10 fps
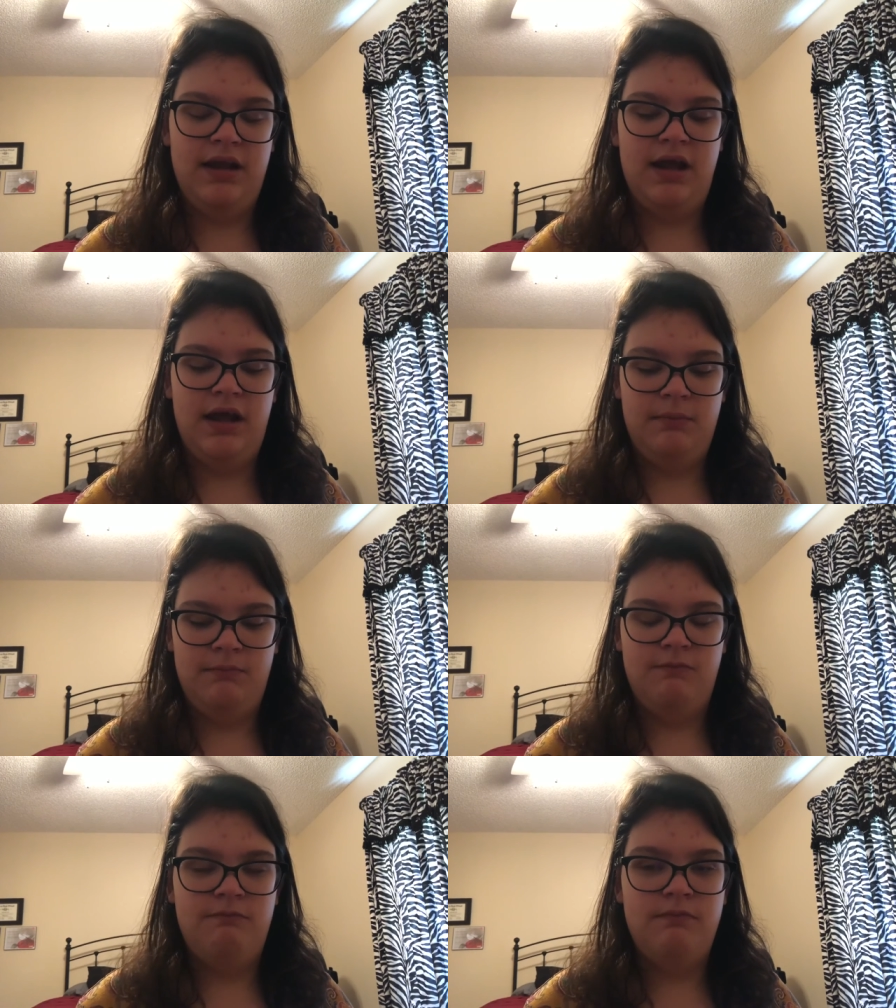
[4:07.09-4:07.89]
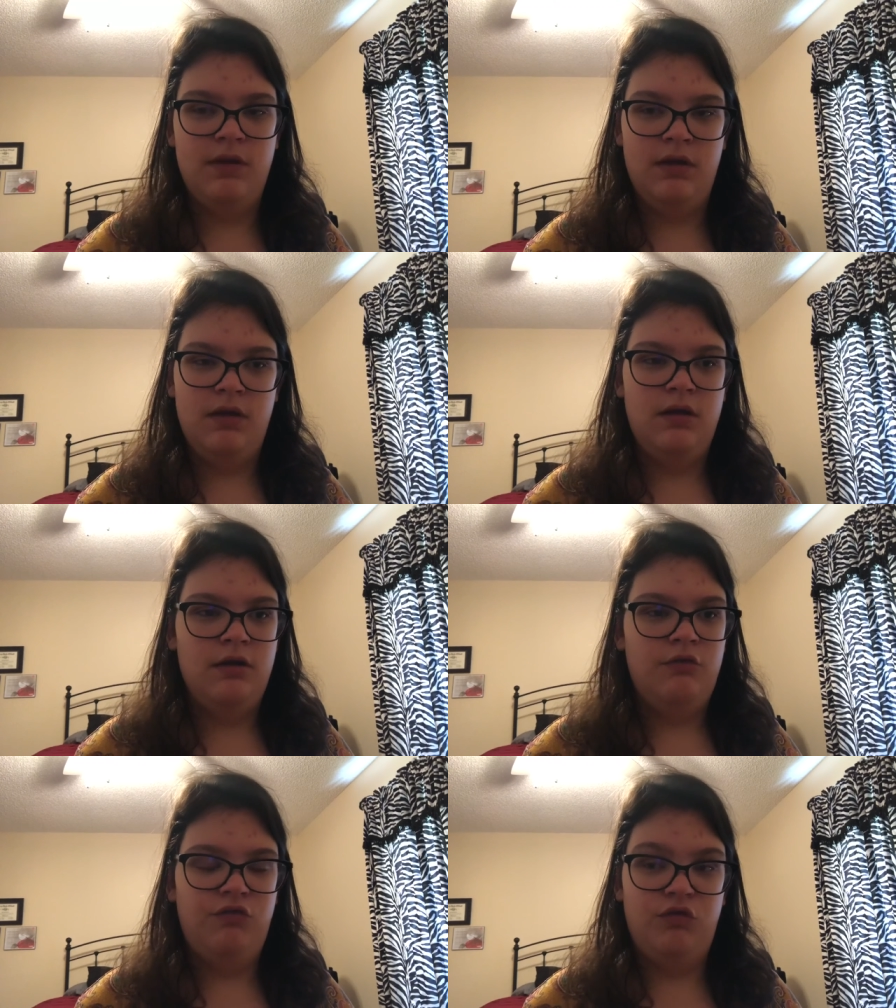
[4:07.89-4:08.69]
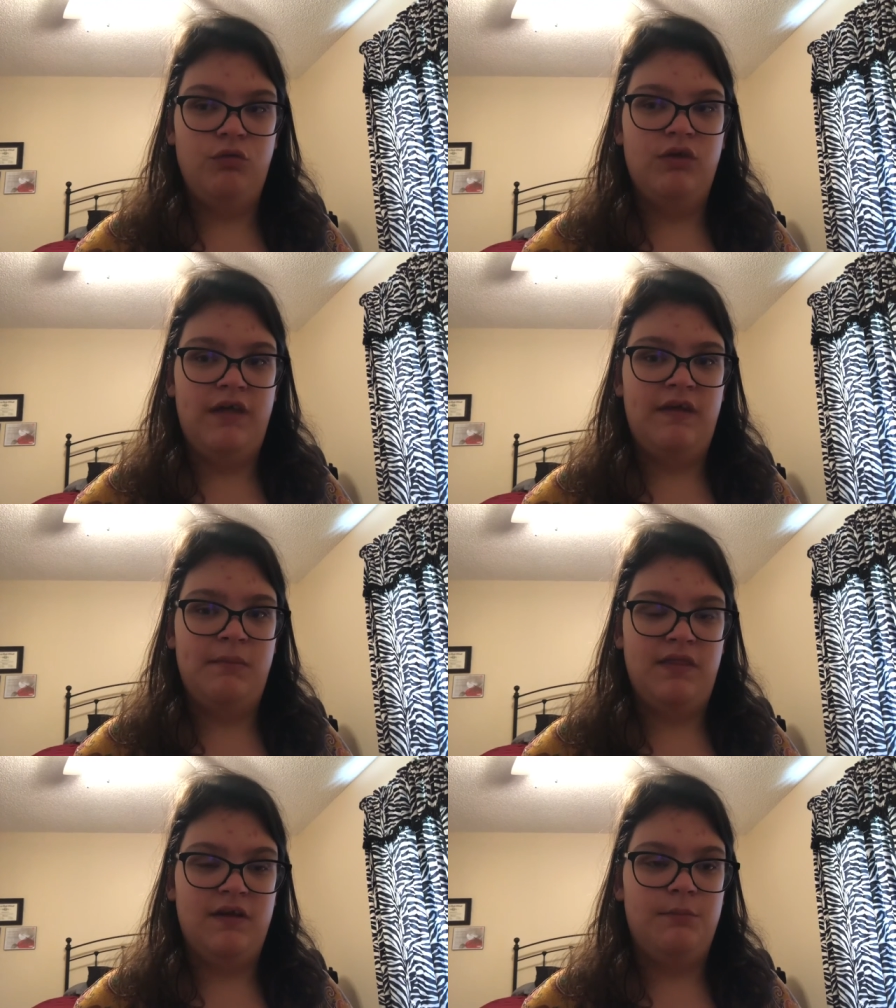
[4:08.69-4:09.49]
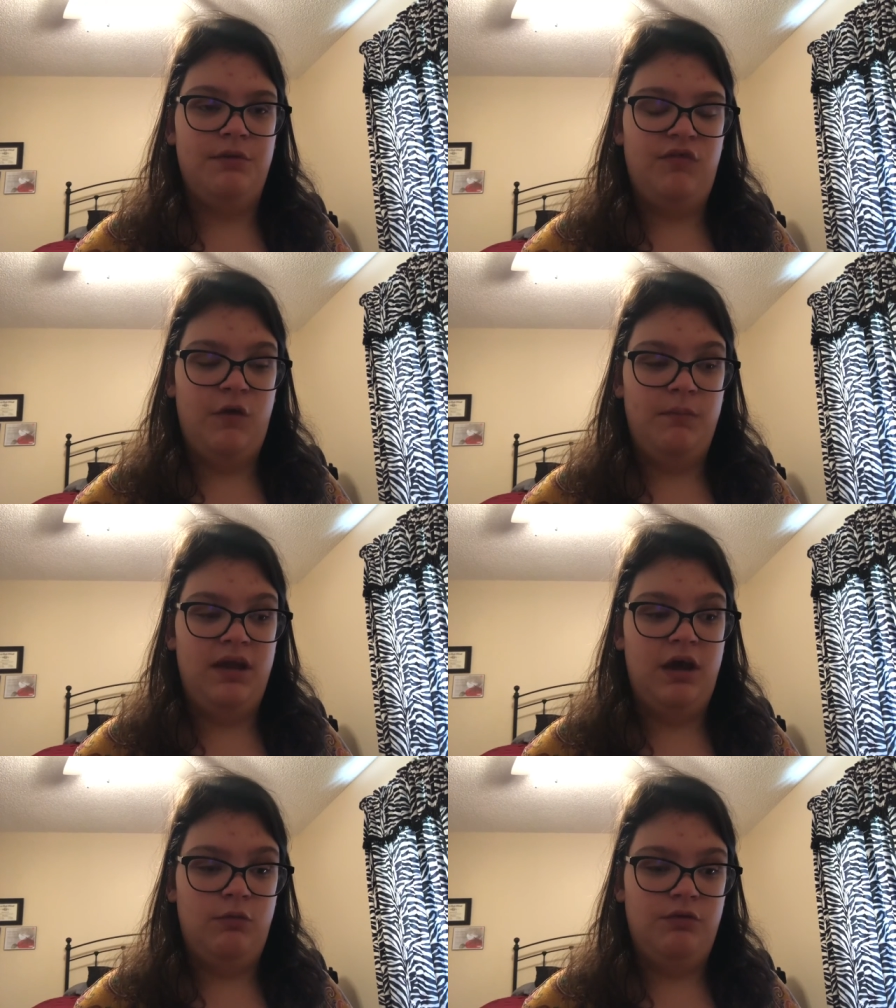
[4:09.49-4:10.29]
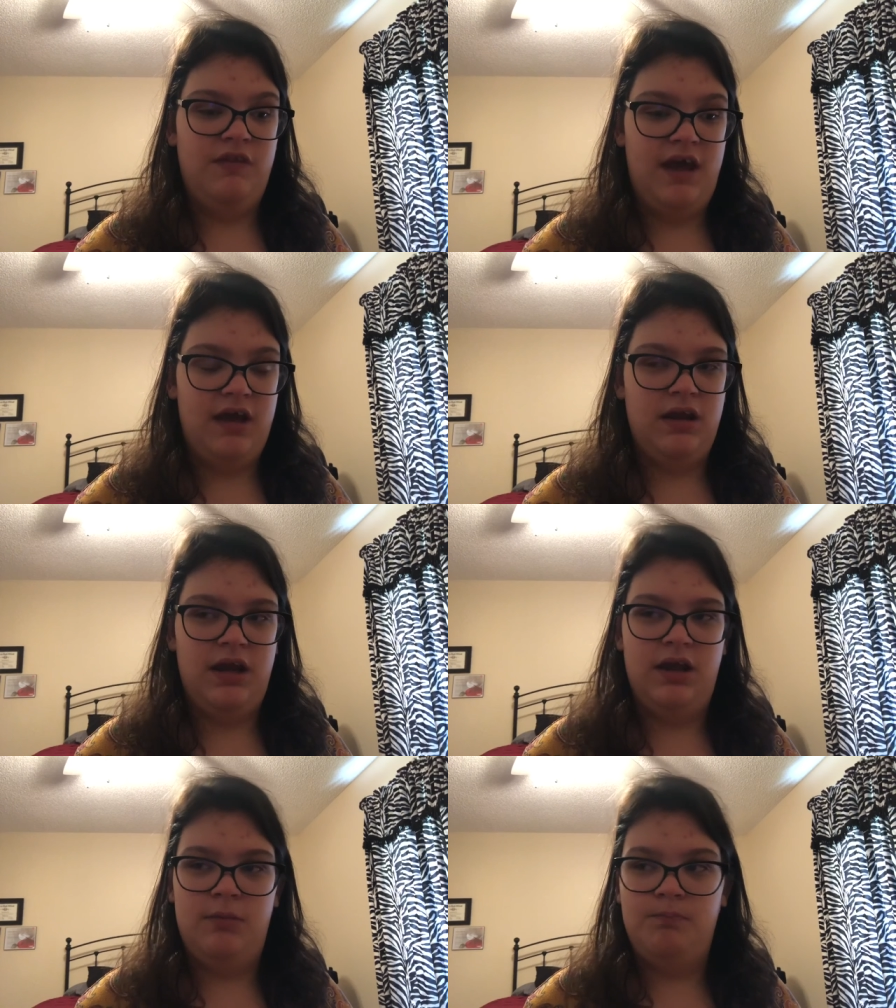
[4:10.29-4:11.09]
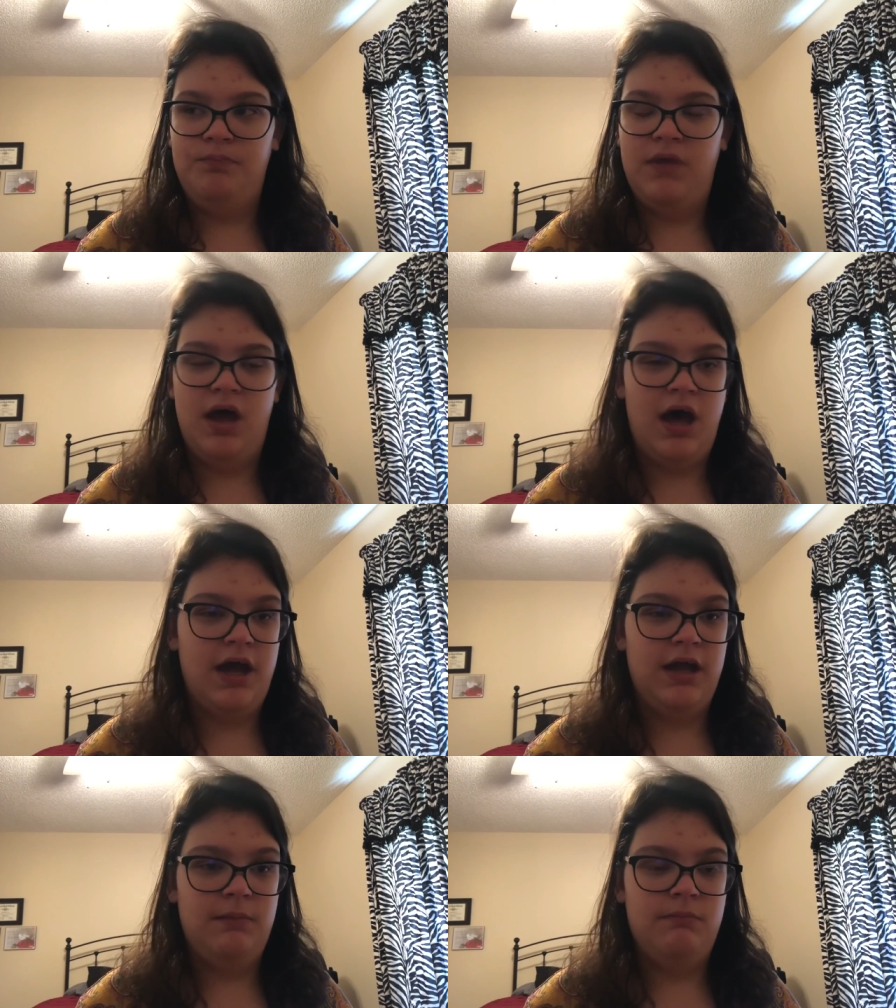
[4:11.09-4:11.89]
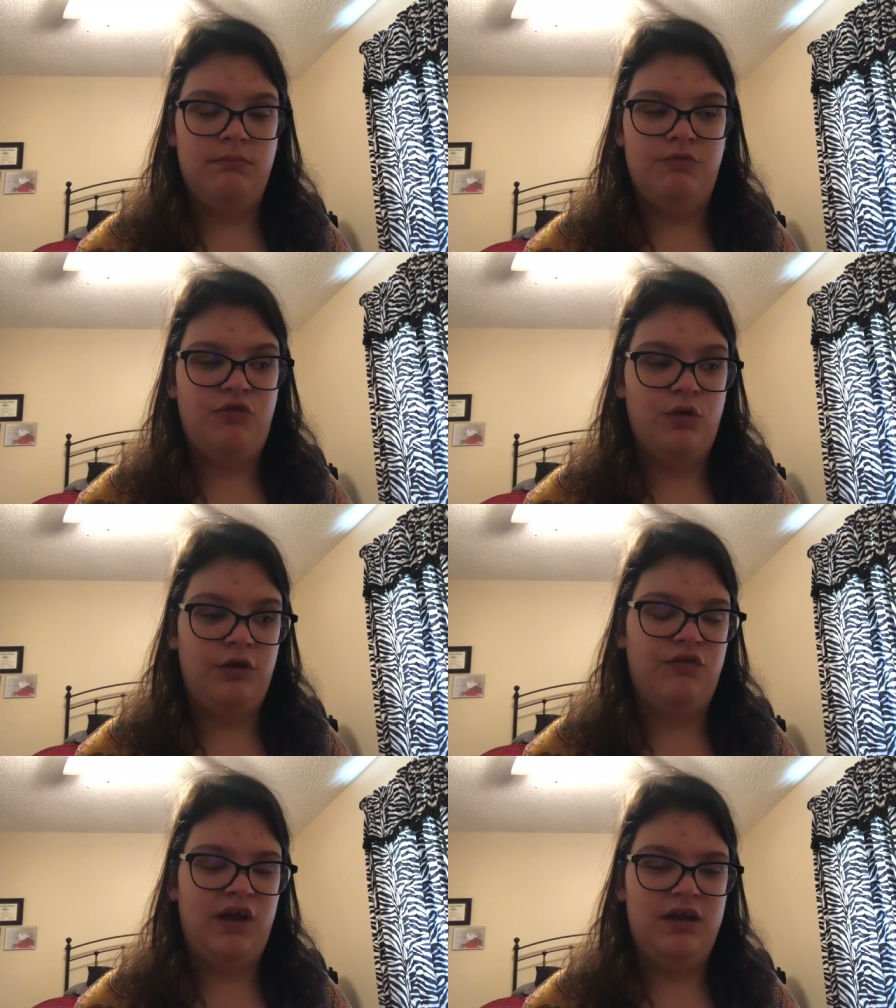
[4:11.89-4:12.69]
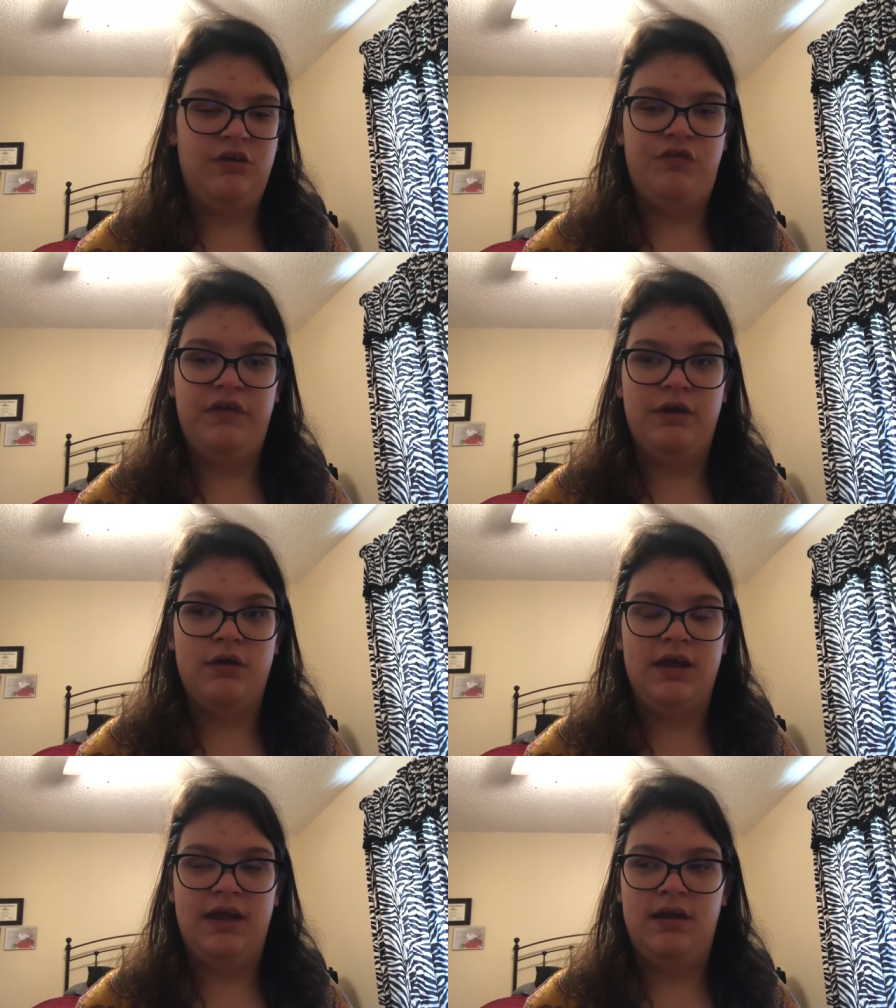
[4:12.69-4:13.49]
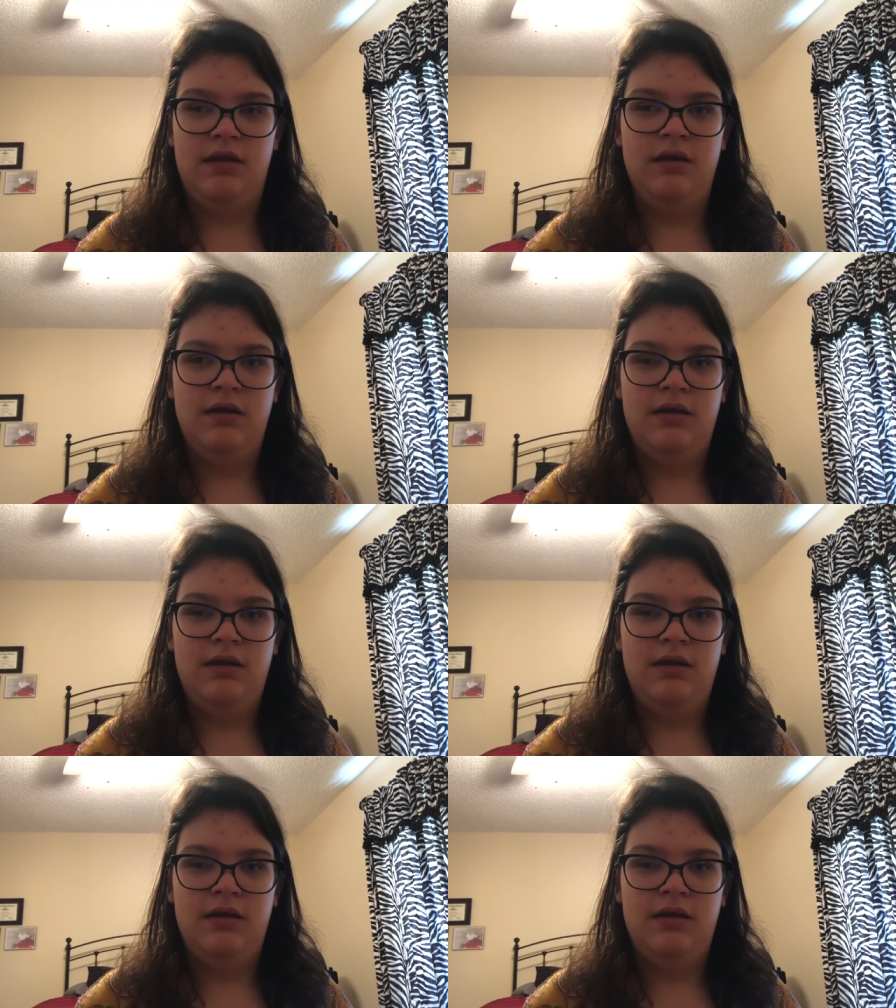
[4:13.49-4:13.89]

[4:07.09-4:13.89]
And I'm so glad that my therapist helped me out with that. And I'm so excited to see her again